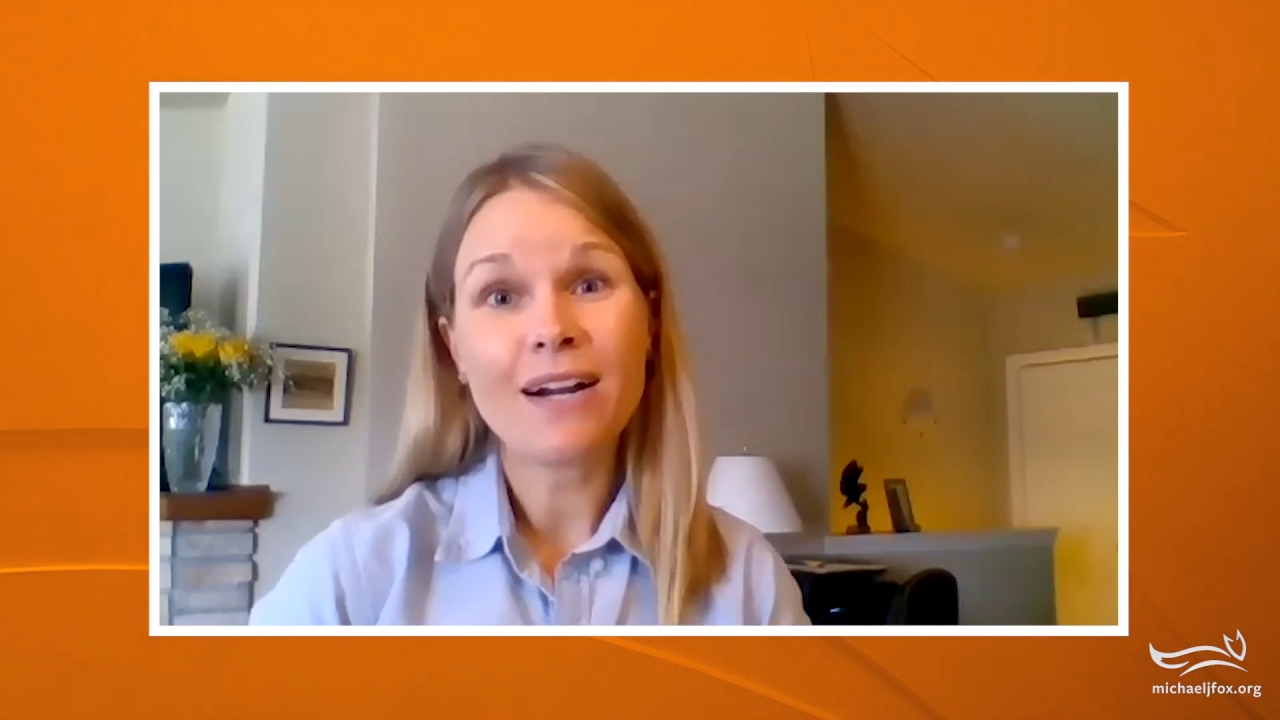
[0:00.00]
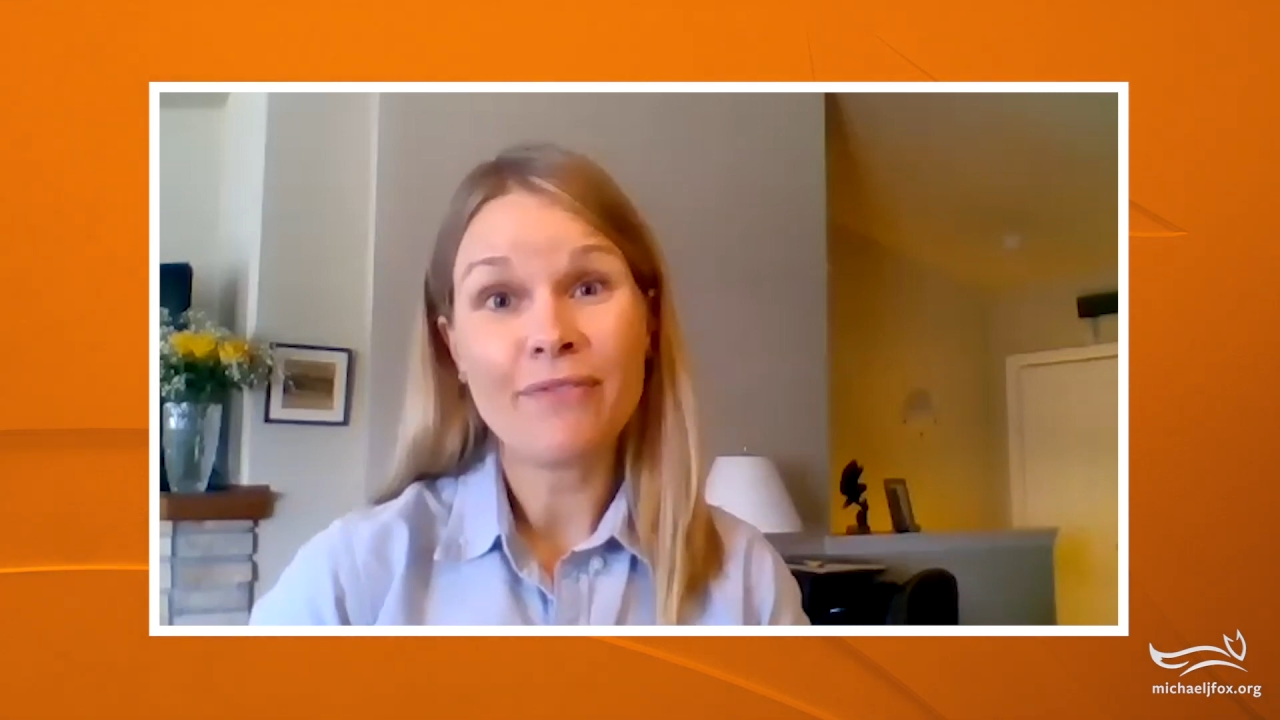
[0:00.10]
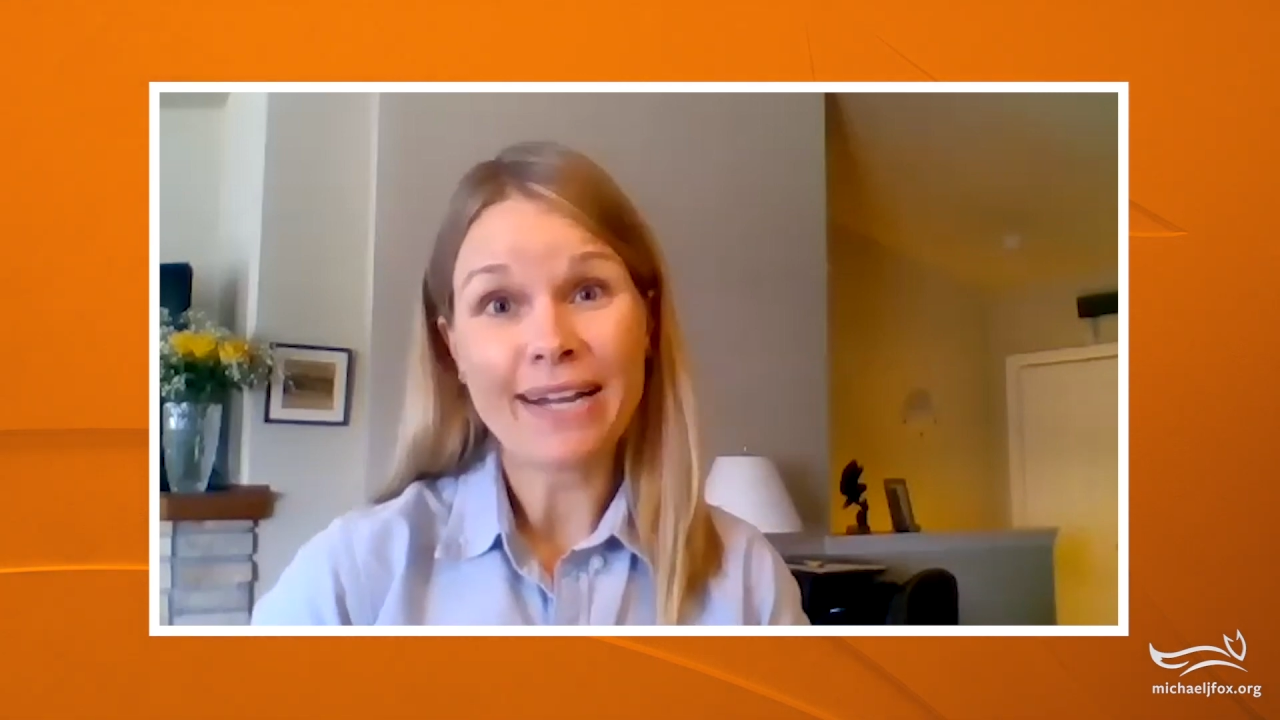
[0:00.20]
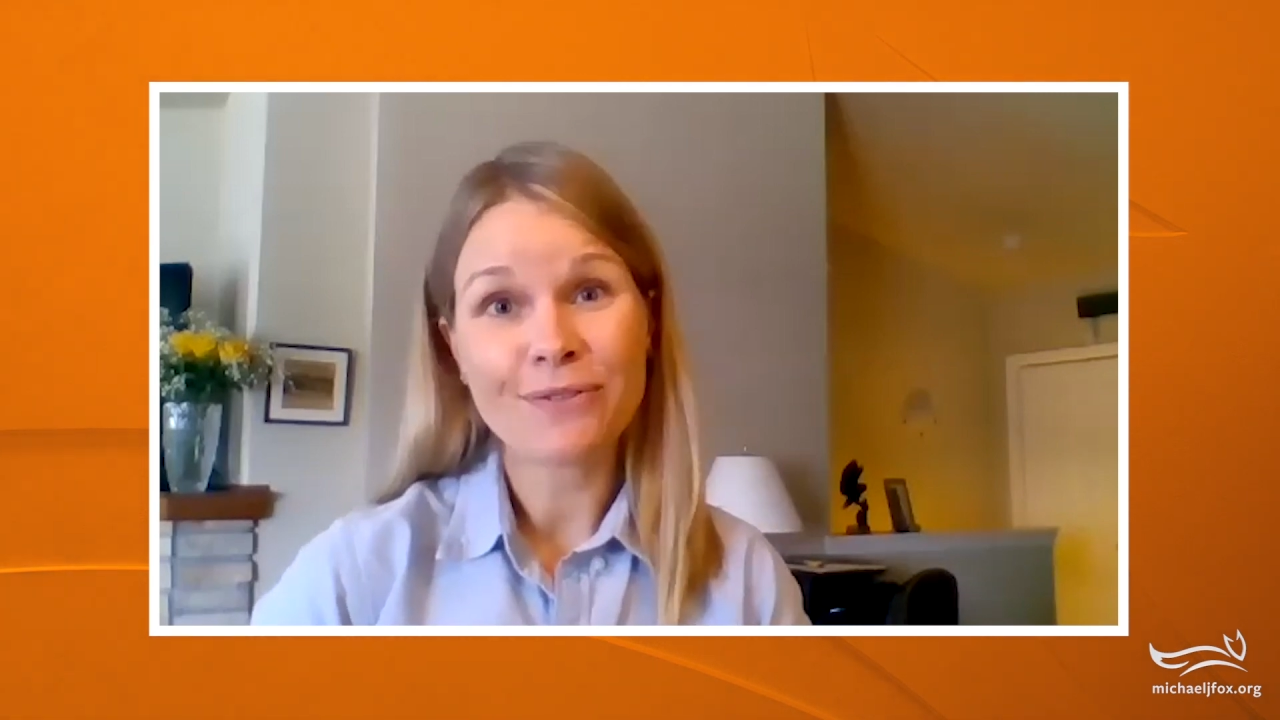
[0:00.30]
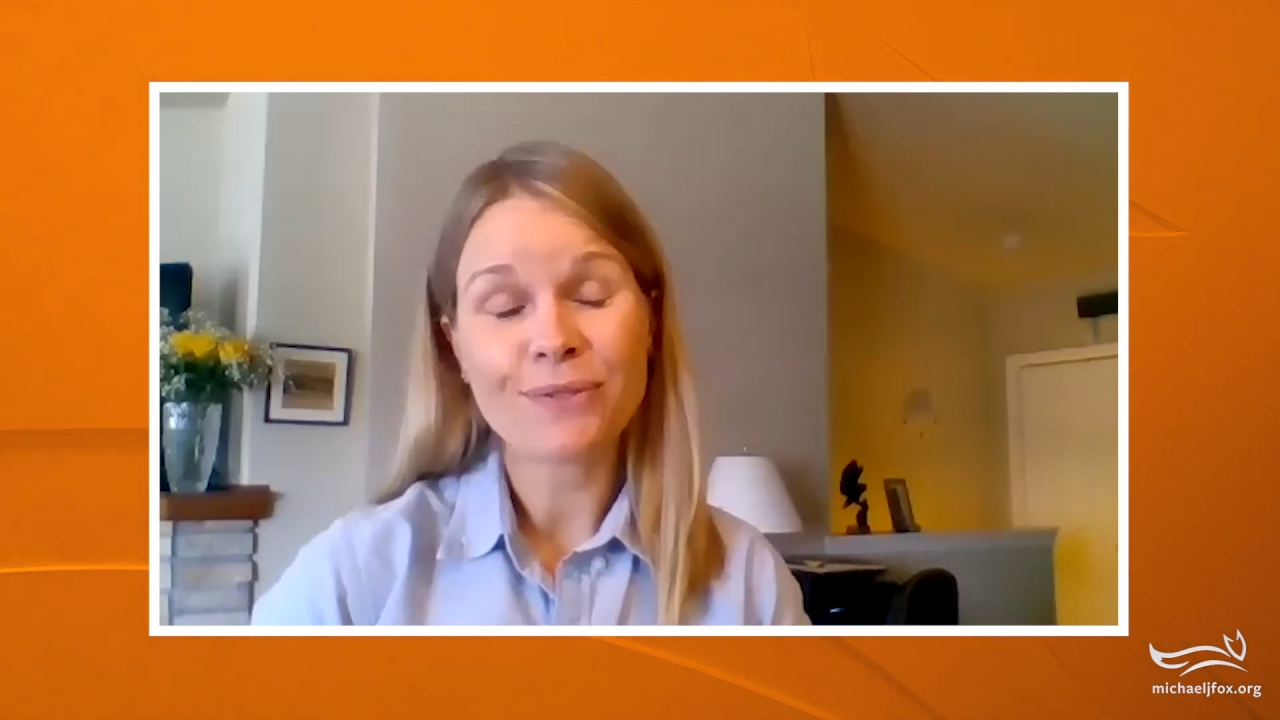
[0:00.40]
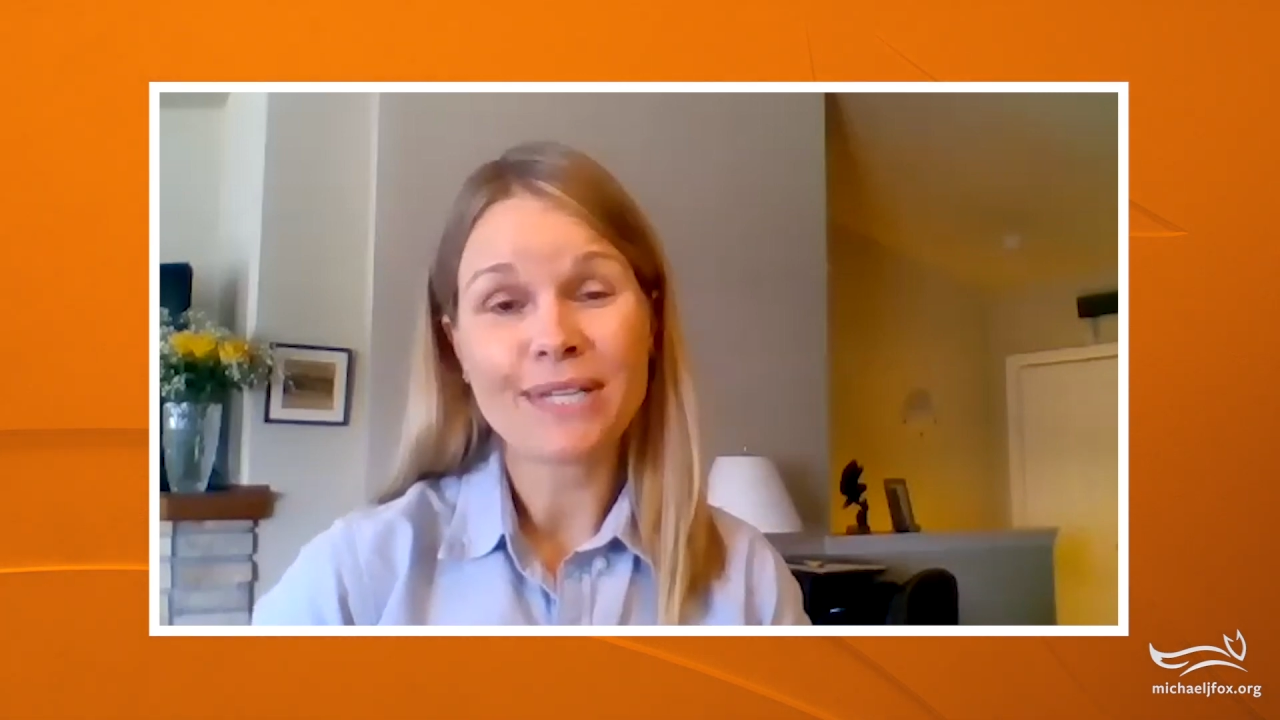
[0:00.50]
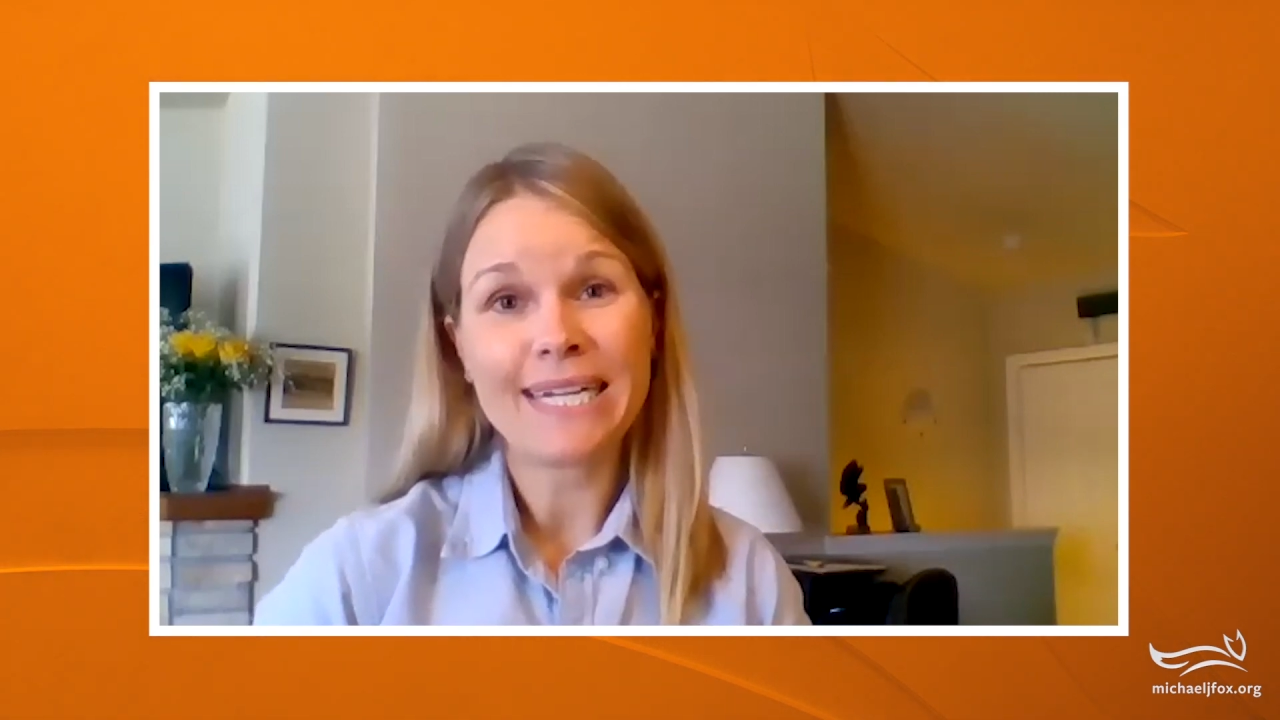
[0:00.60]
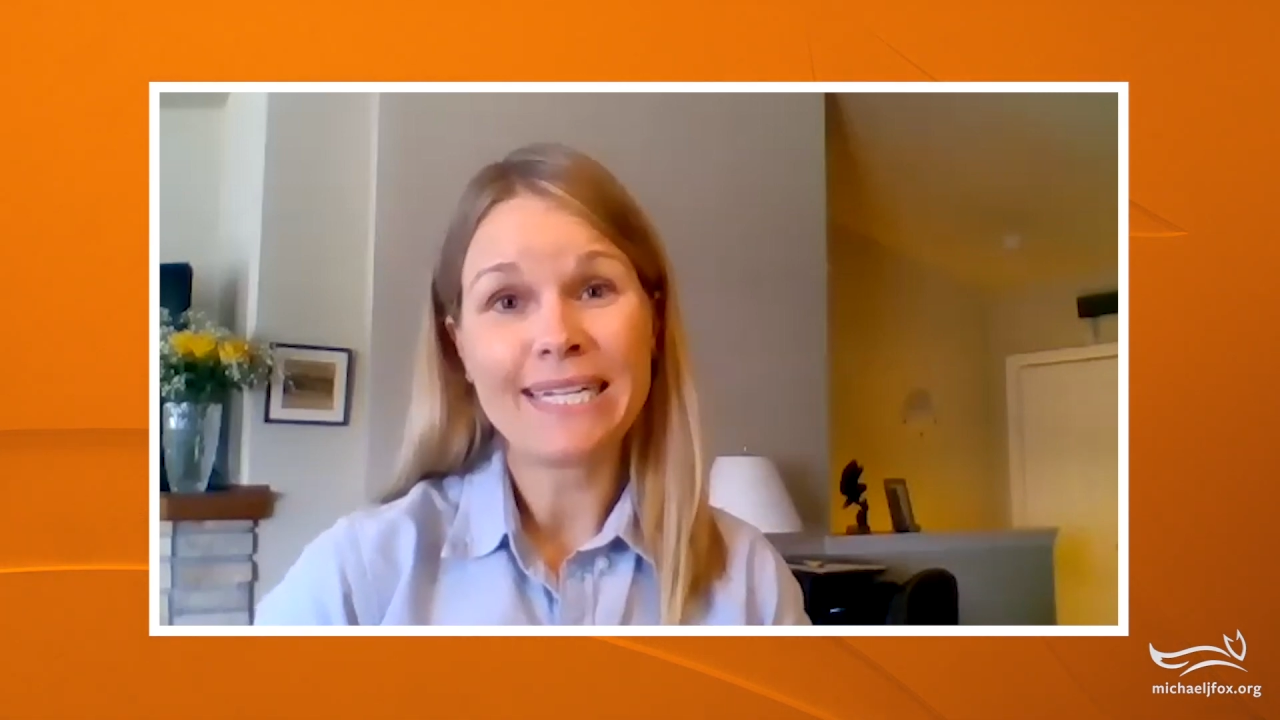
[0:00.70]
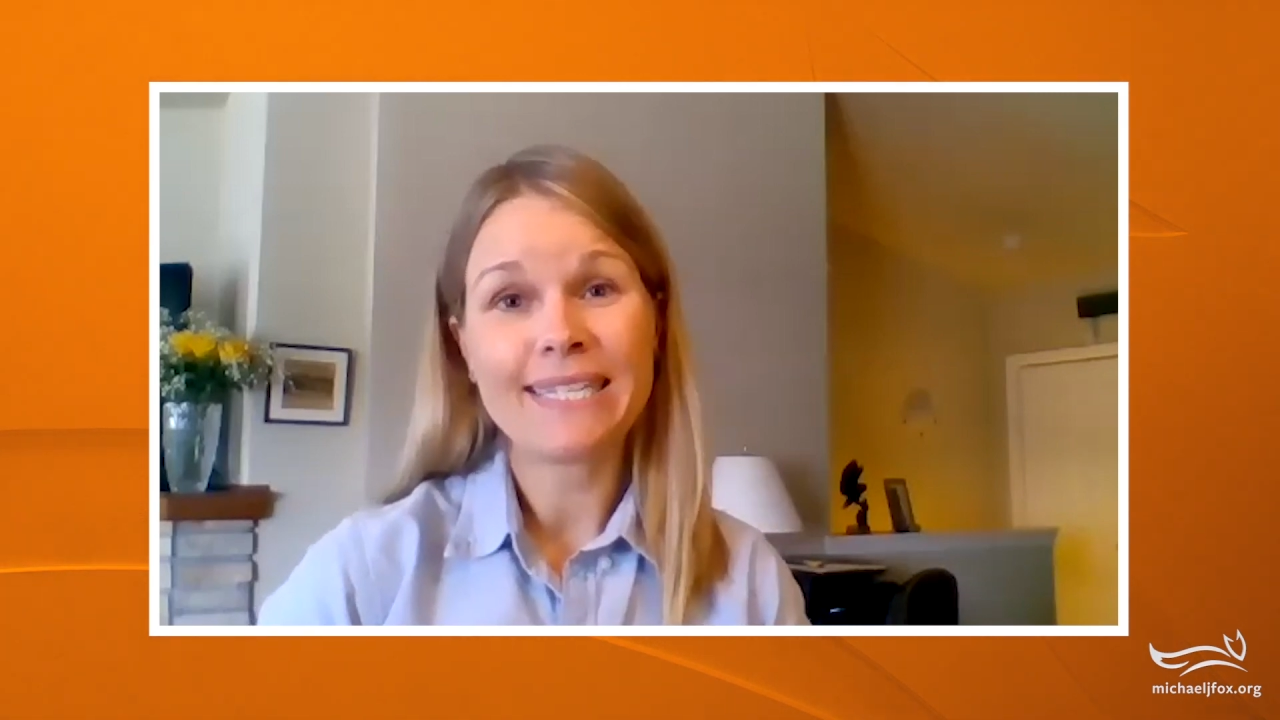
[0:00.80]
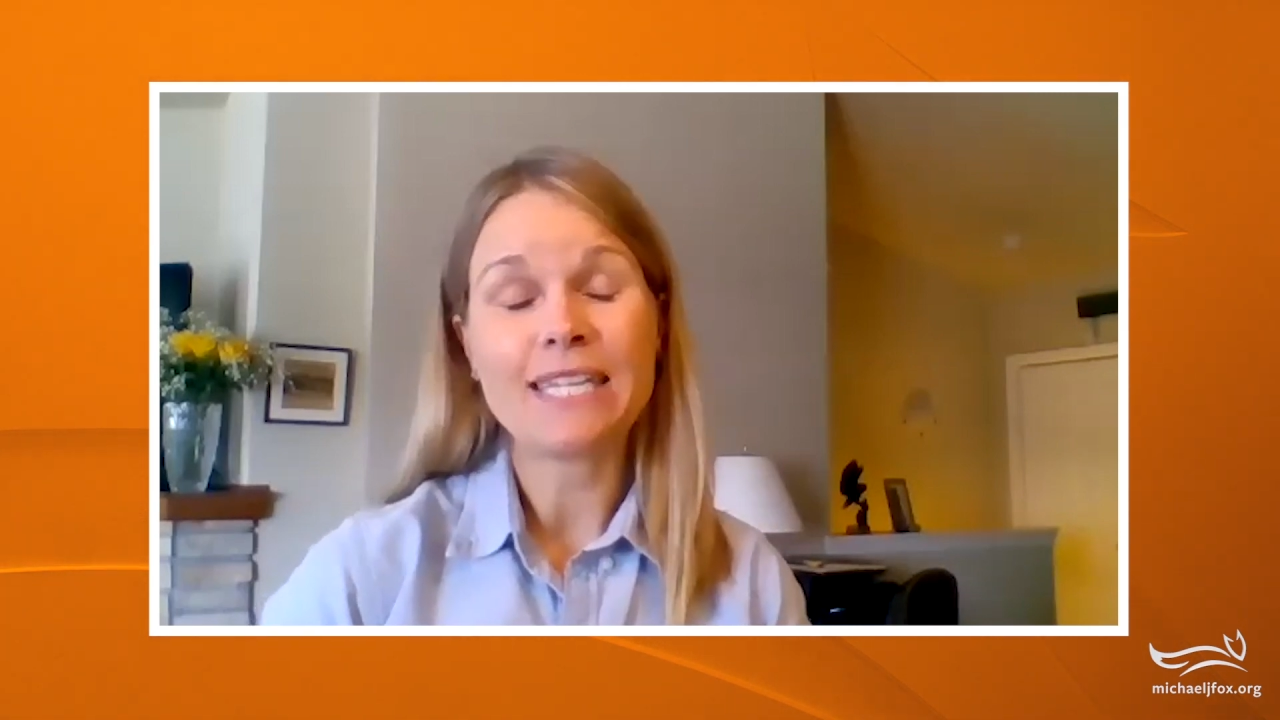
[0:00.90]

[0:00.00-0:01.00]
of exercise